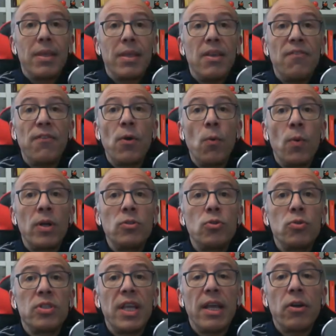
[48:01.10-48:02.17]
If you want
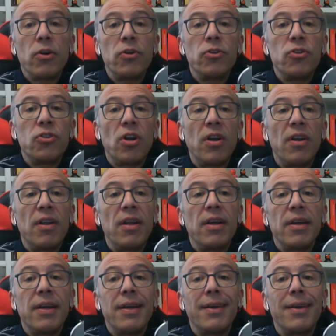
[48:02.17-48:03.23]
to take control,
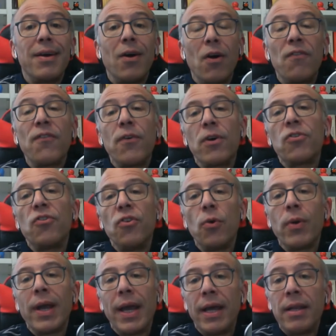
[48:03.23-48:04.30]
of course you
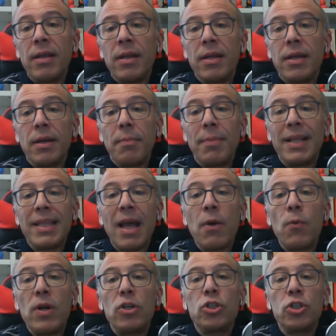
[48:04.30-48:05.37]
can, but I
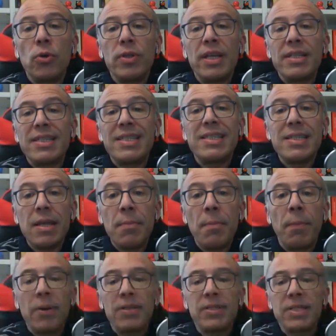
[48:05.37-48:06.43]
will show the
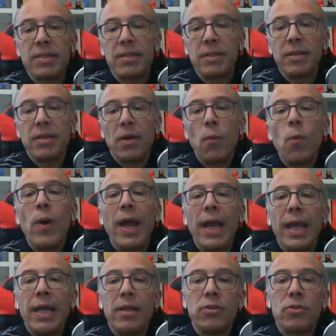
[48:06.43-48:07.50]
simplest
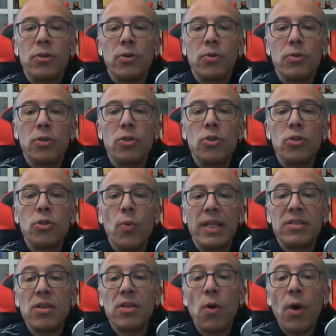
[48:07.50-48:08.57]
way to do
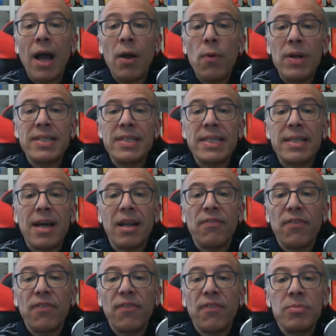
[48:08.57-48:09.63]
it. So I will start
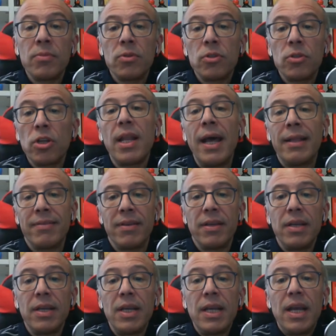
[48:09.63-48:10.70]
from
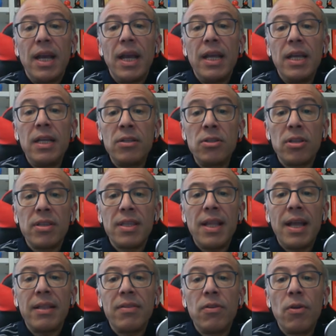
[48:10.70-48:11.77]
.NET. And in
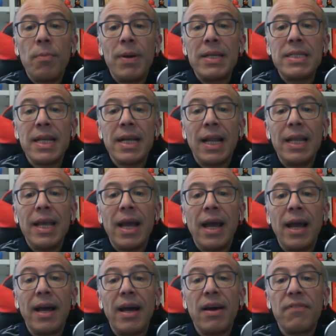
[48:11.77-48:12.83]
.NET, you basically
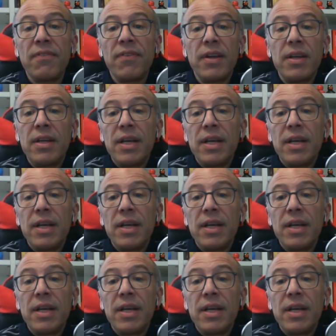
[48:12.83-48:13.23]
have